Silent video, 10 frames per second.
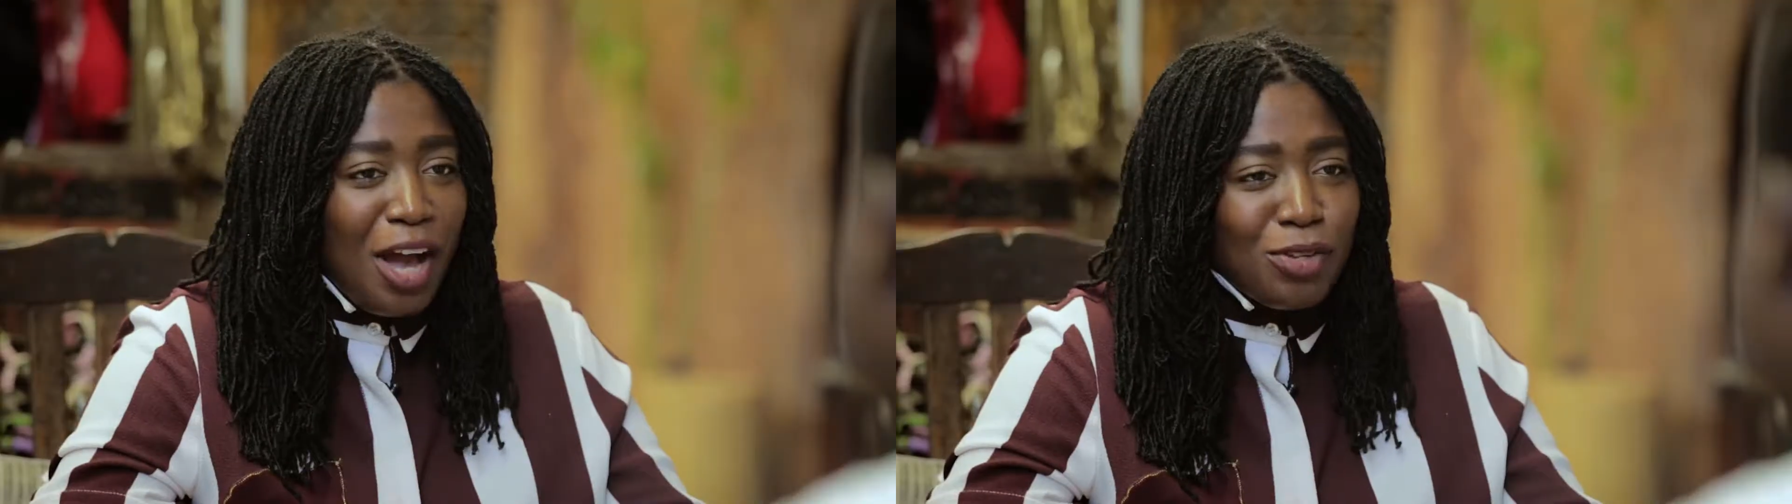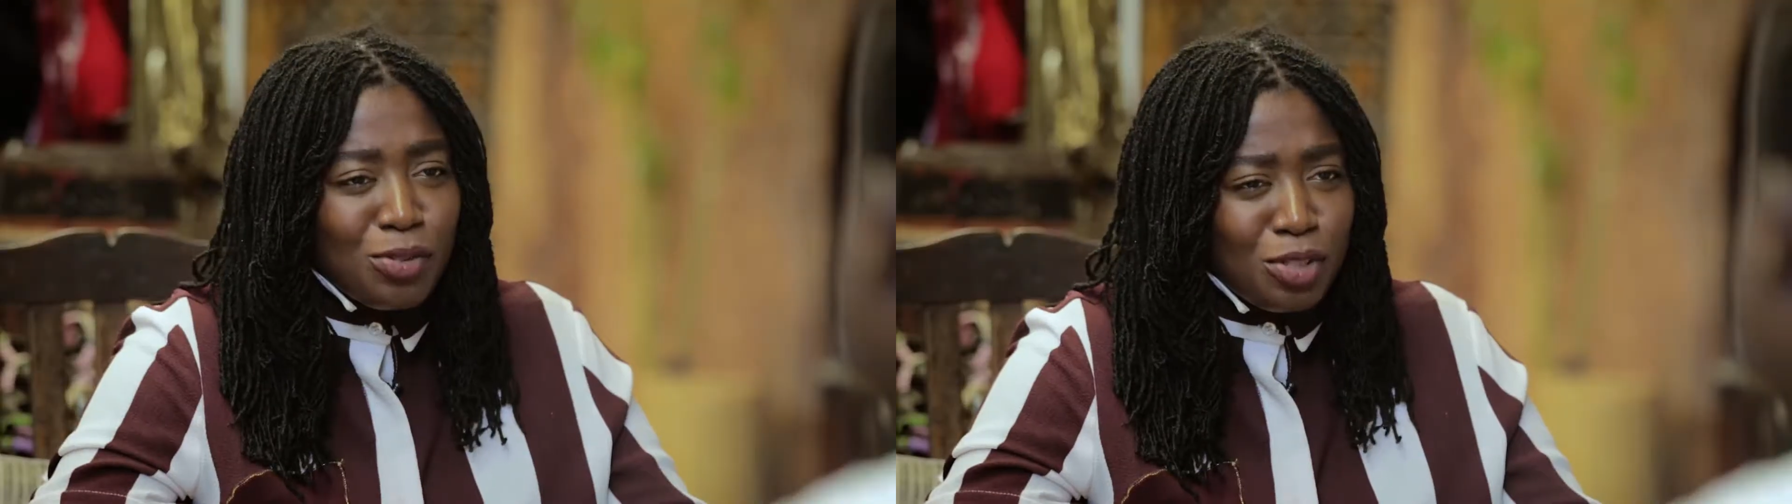
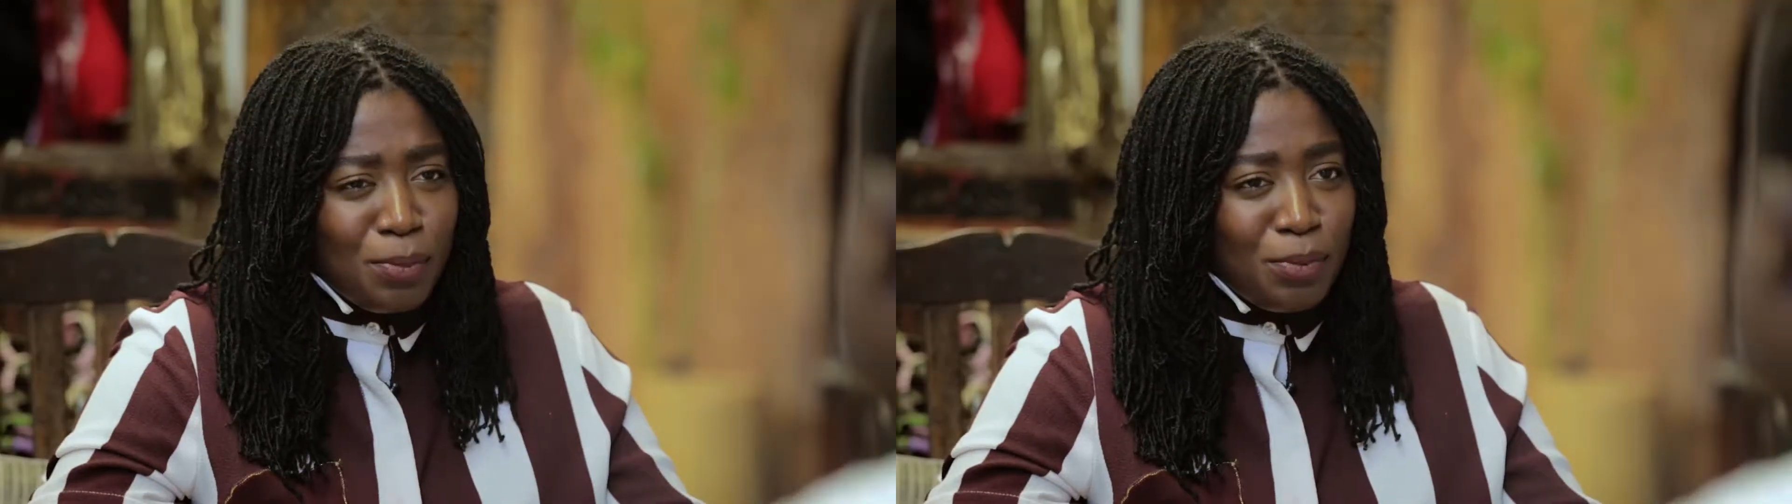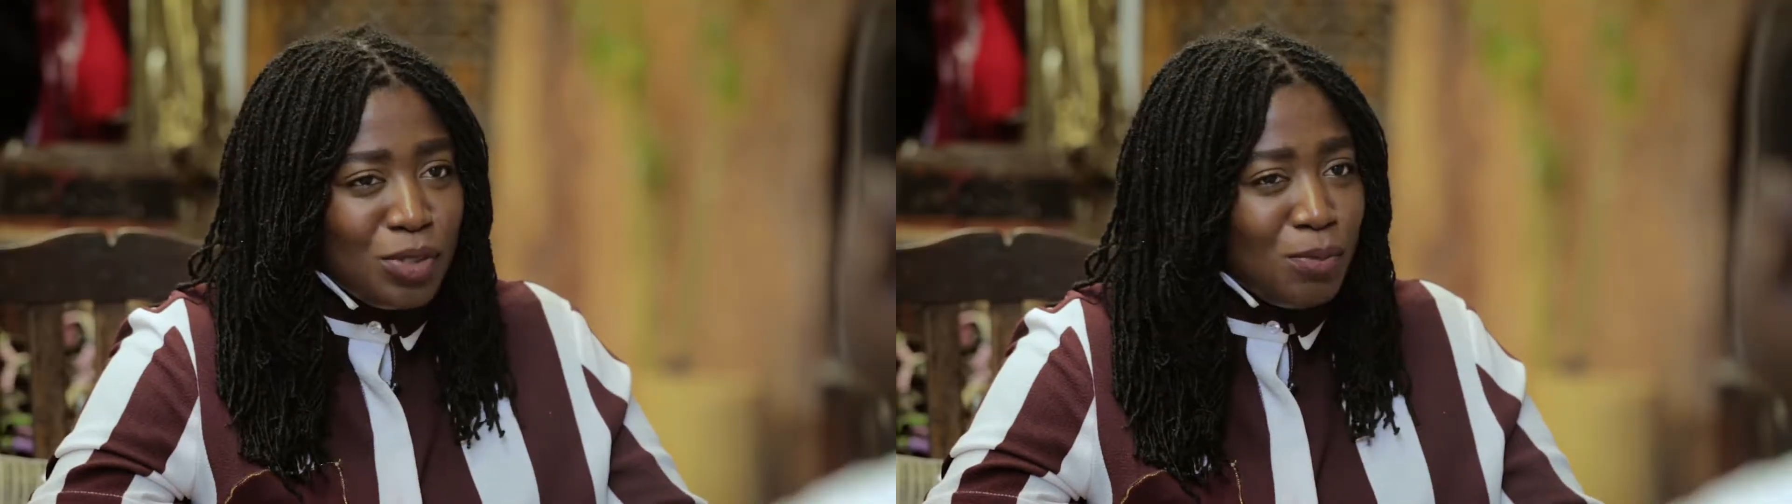house was
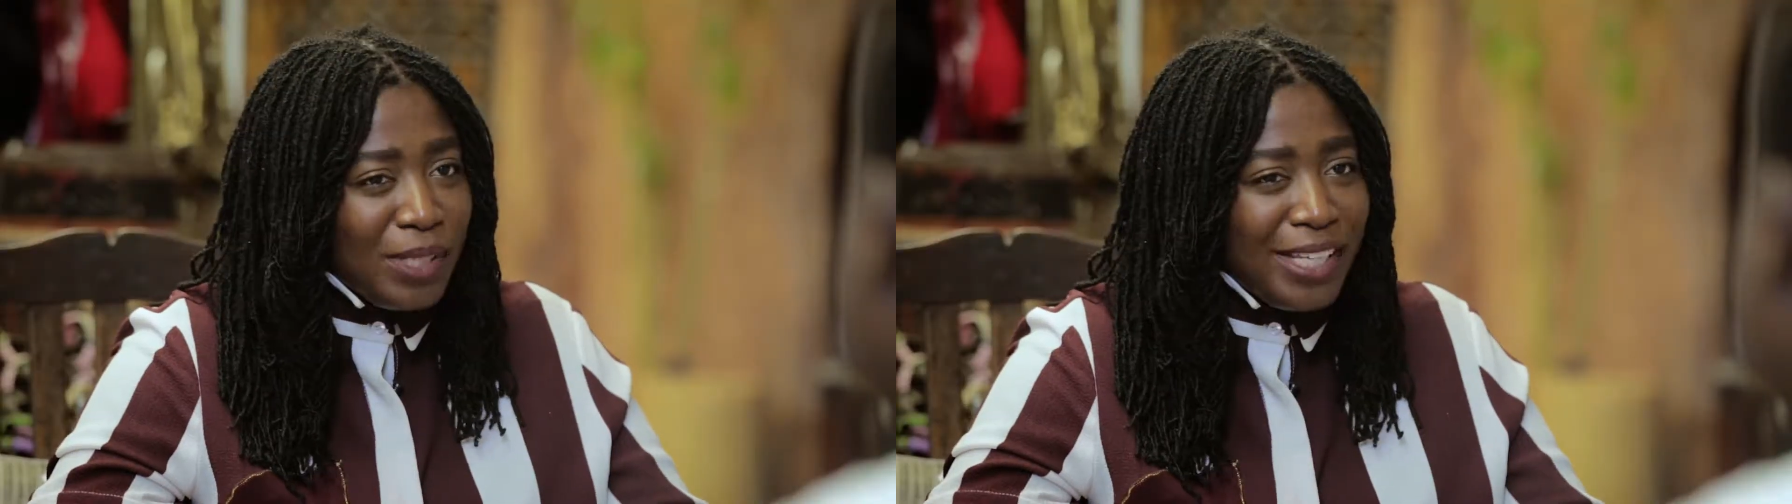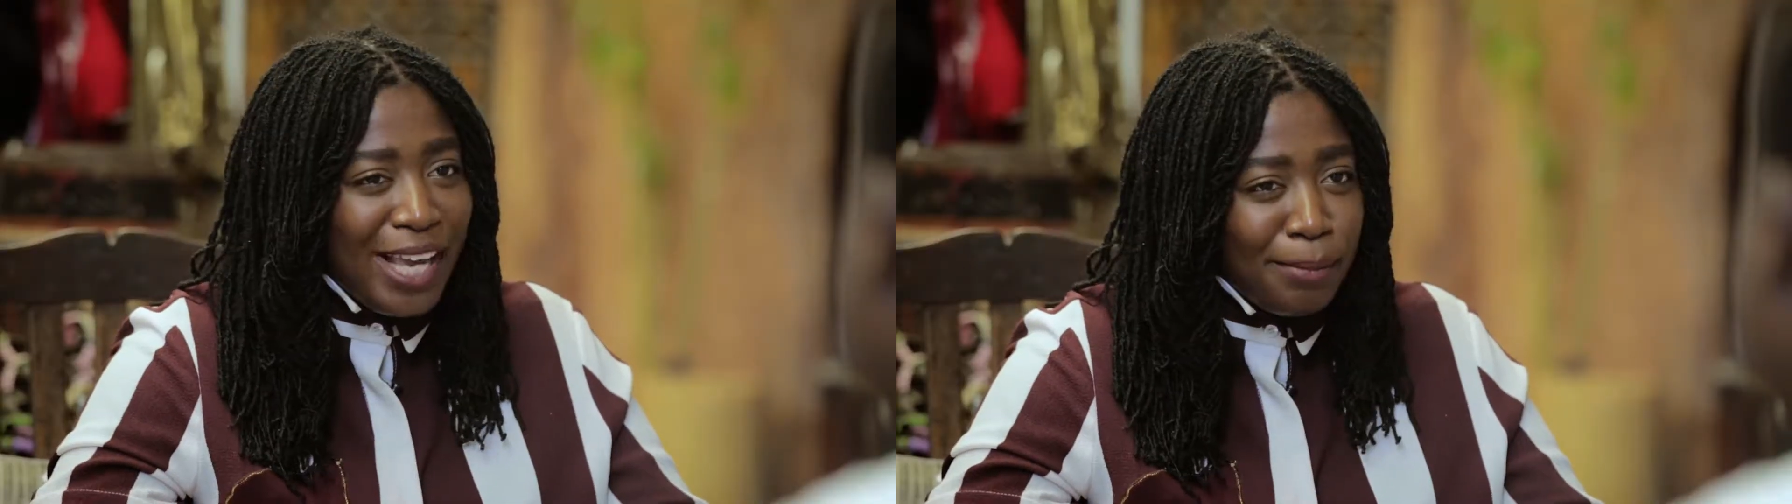supposed to
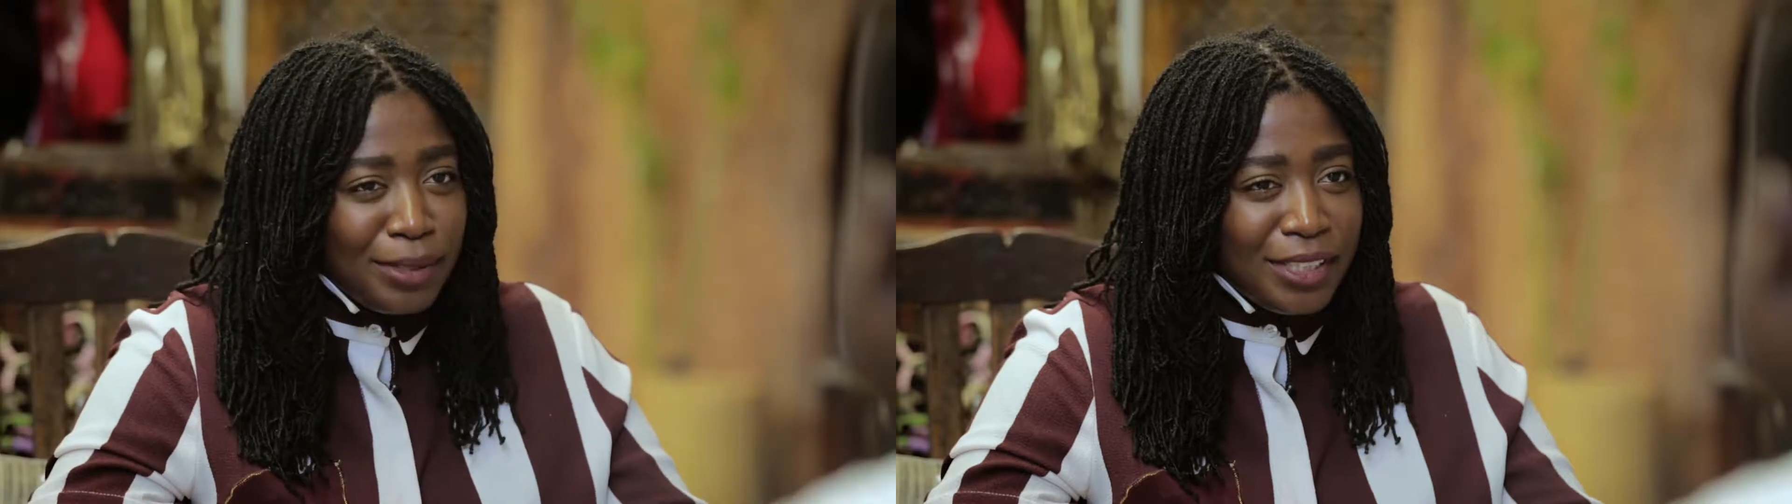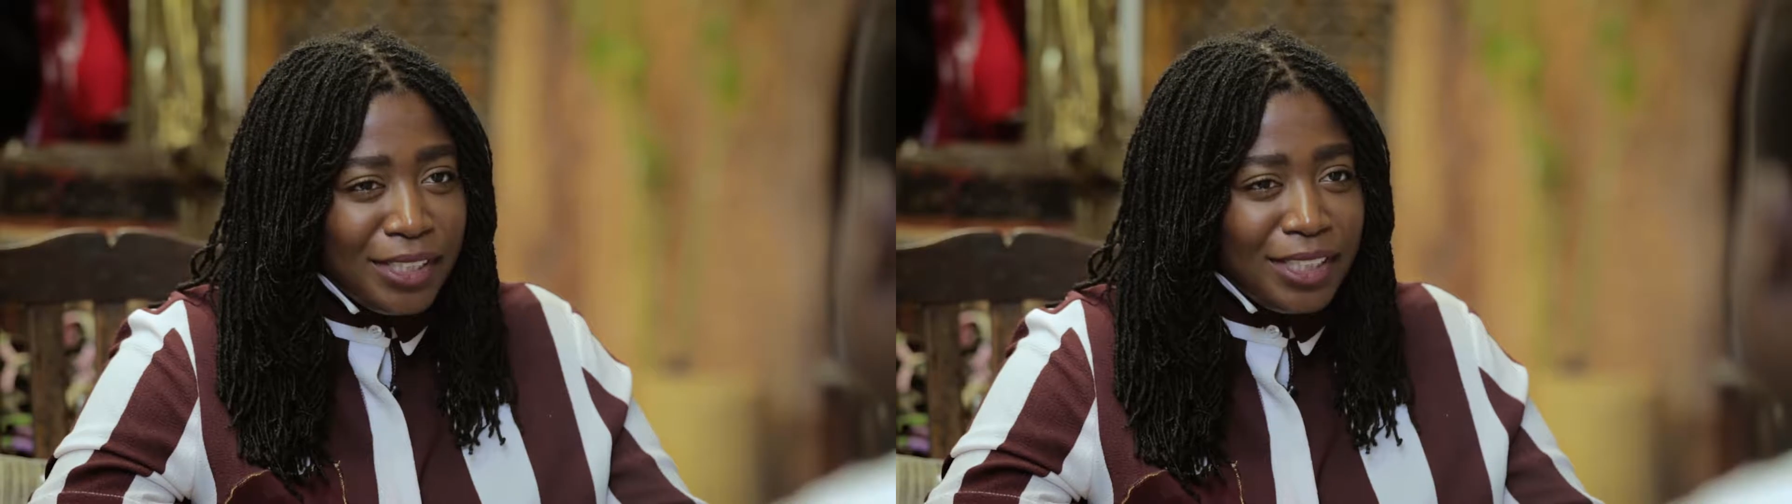be
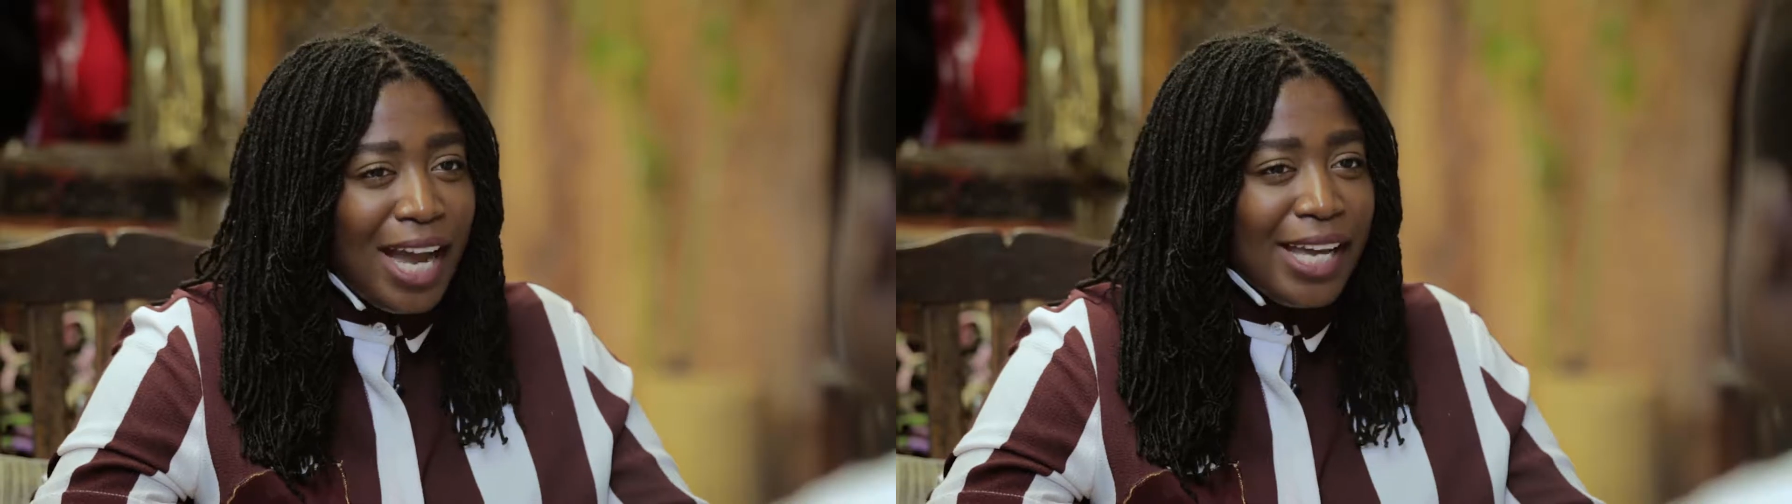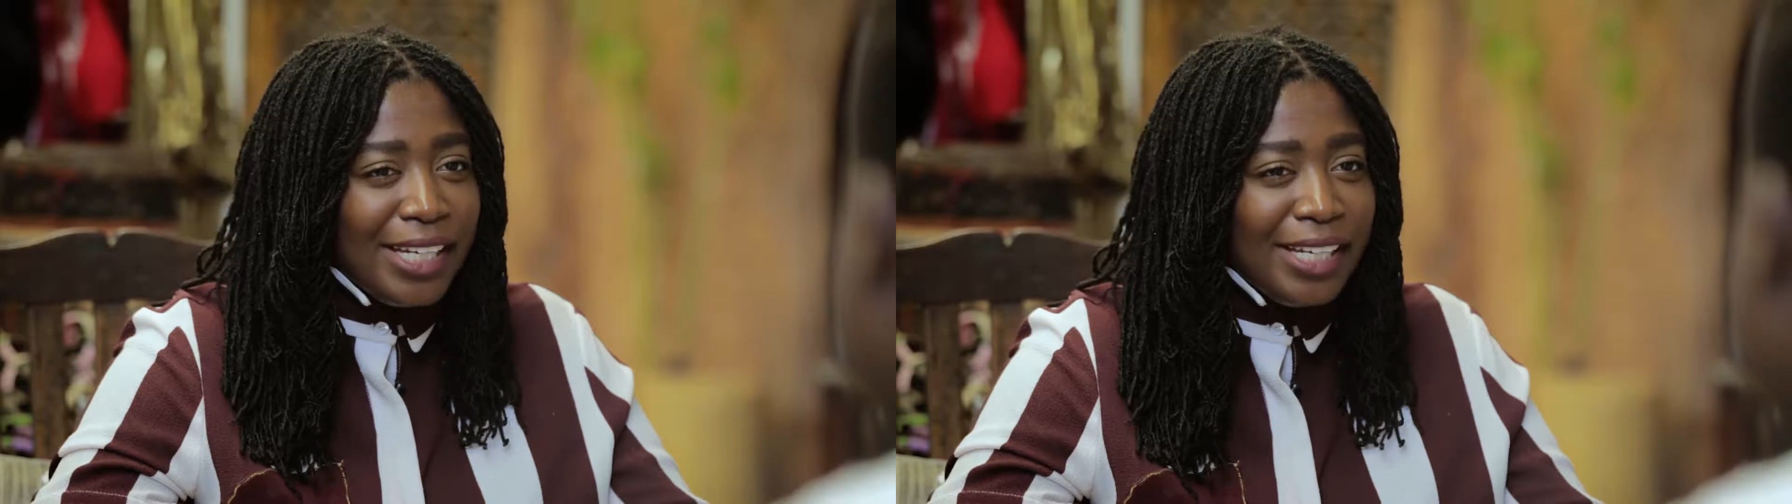kept
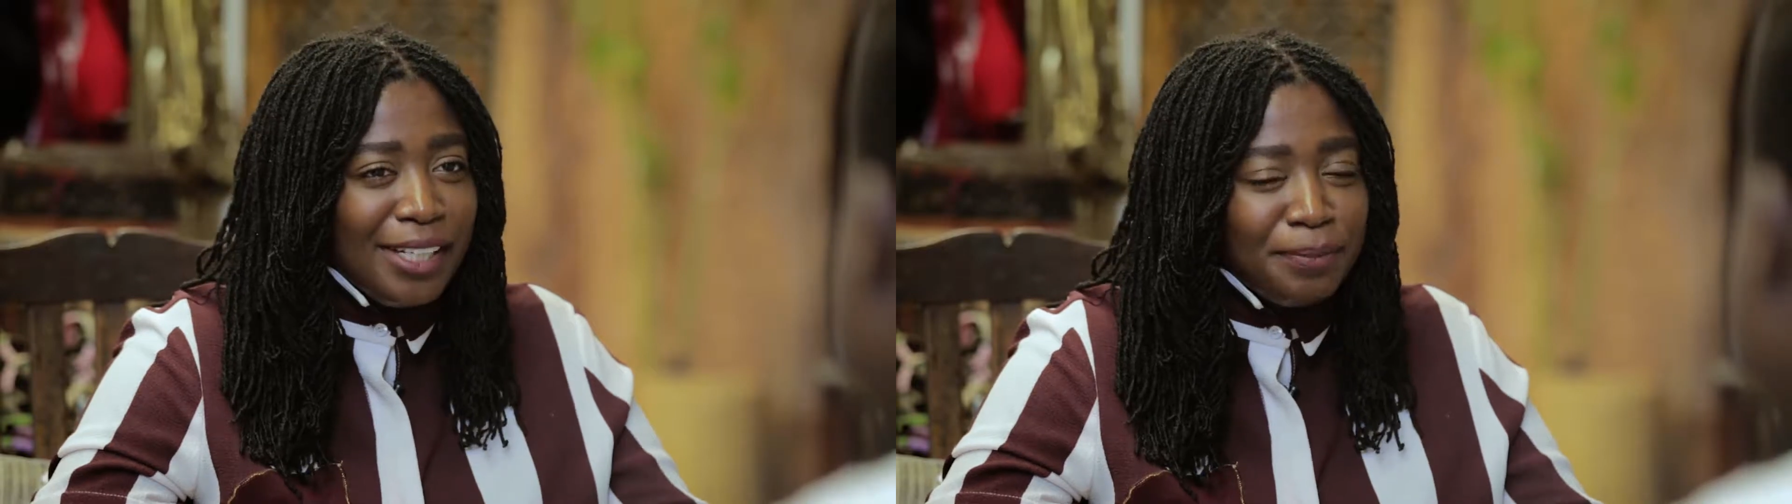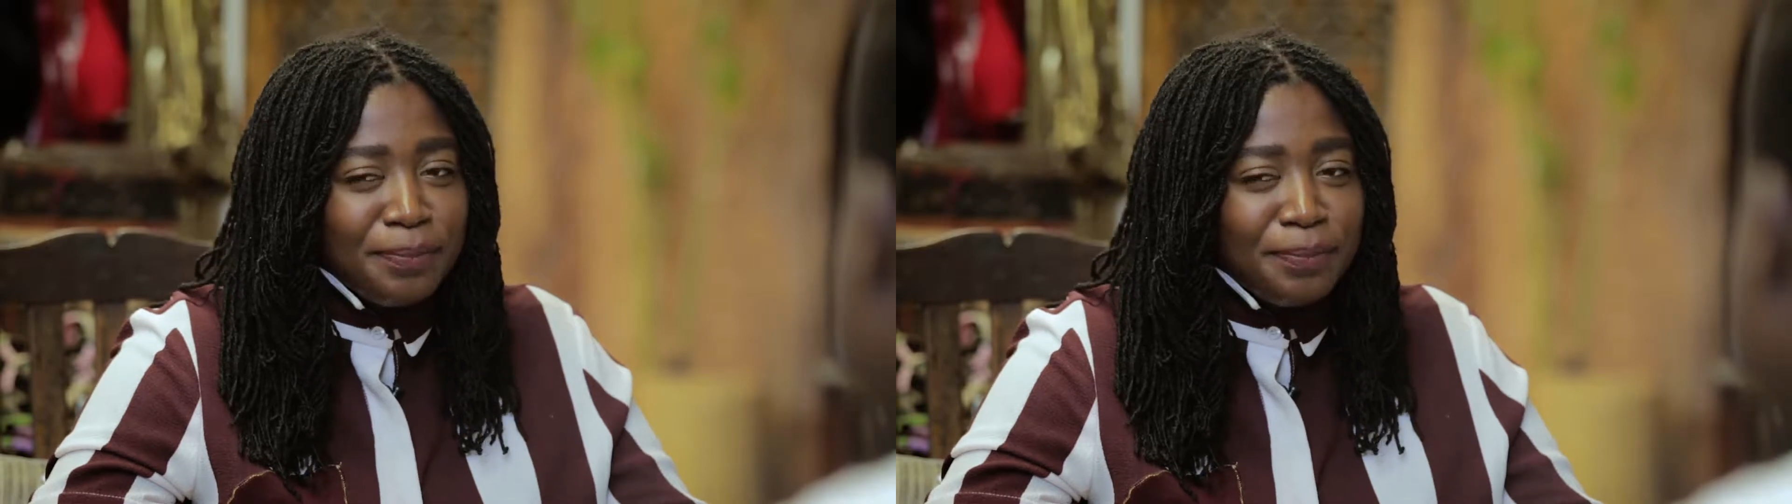tidy,